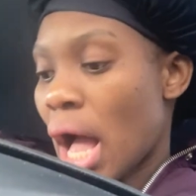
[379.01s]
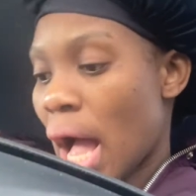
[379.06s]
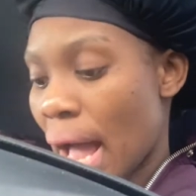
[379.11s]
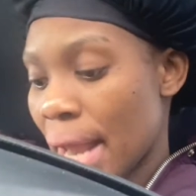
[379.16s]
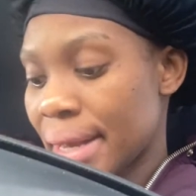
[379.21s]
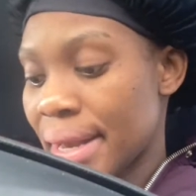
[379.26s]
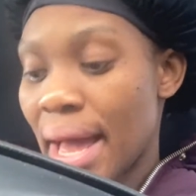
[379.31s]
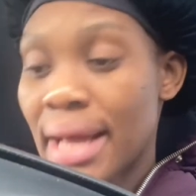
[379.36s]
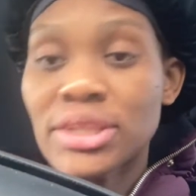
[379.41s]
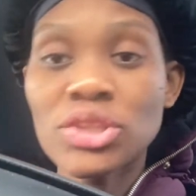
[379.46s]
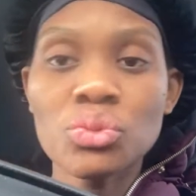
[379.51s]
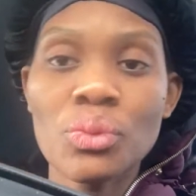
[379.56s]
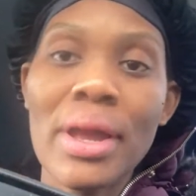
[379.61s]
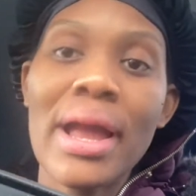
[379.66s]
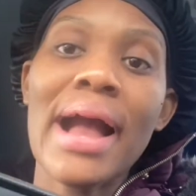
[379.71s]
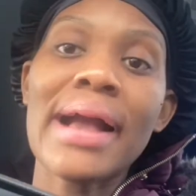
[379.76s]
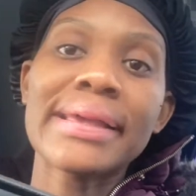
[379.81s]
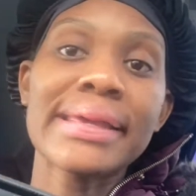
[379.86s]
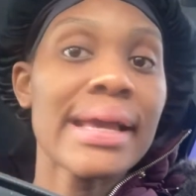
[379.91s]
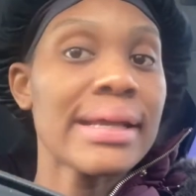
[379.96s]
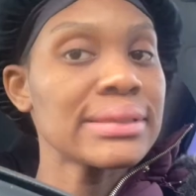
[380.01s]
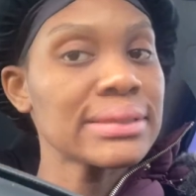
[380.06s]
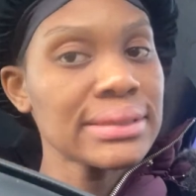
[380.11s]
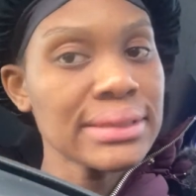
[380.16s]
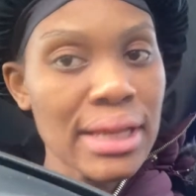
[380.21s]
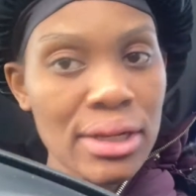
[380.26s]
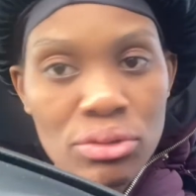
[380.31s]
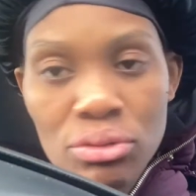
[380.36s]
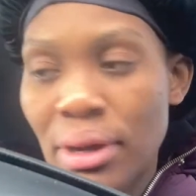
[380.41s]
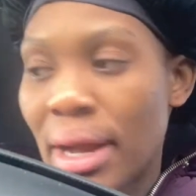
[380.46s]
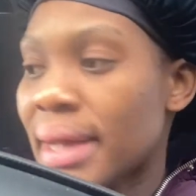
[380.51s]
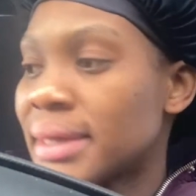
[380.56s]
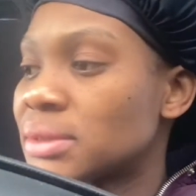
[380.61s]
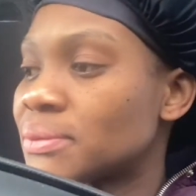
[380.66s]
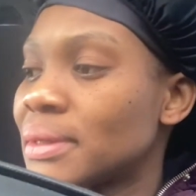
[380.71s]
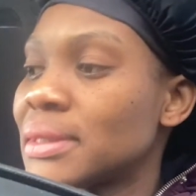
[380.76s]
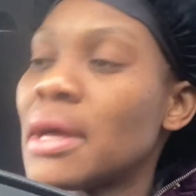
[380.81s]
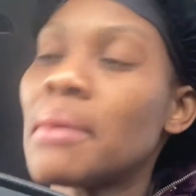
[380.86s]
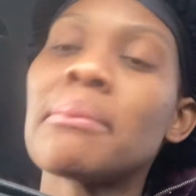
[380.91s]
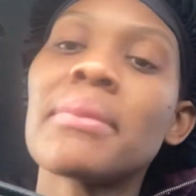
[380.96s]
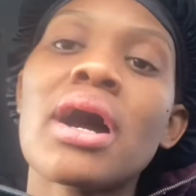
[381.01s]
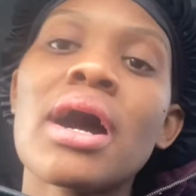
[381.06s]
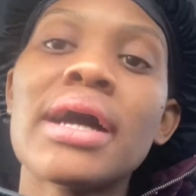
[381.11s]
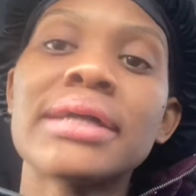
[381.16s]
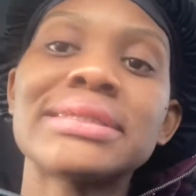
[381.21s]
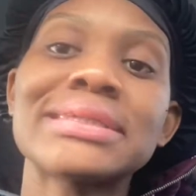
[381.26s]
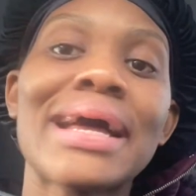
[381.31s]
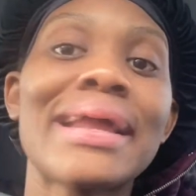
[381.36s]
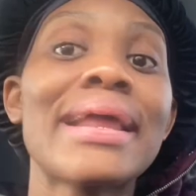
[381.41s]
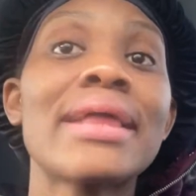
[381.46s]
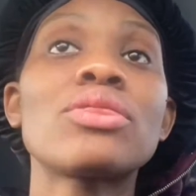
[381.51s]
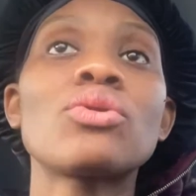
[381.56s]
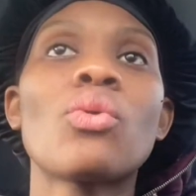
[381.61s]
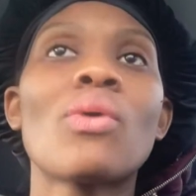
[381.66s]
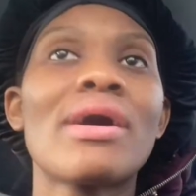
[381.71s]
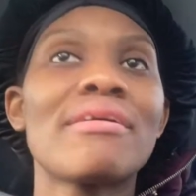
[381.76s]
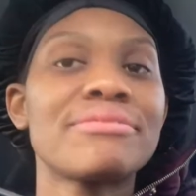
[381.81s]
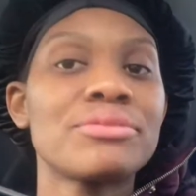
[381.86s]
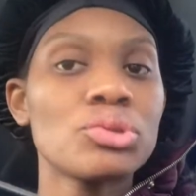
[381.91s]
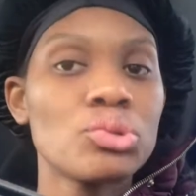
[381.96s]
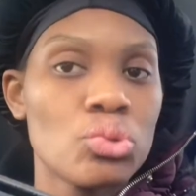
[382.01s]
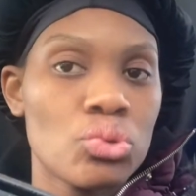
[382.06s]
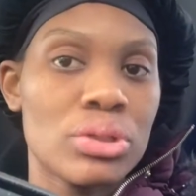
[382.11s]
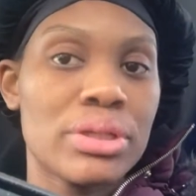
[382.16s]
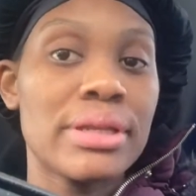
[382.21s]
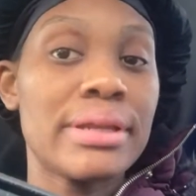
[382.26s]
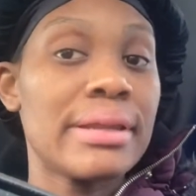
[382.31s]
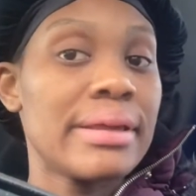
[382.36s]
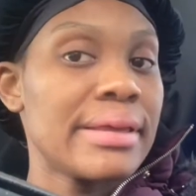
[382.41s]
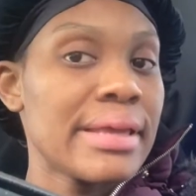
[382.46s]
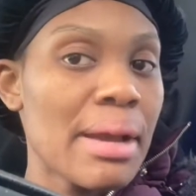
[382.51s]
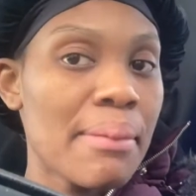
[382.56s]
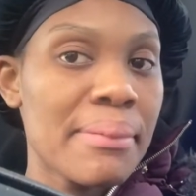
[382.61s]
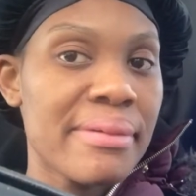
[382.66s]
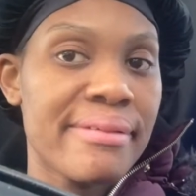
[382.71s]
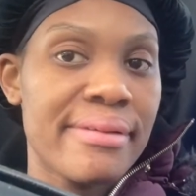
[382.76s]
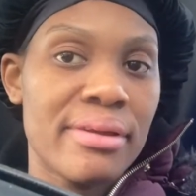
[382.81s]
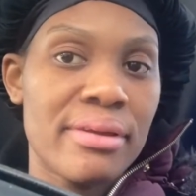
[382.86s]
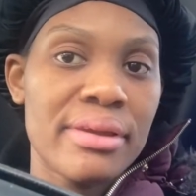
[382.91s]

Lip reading: and that way I can tell you guys what I bought and I don't have to look in the camera.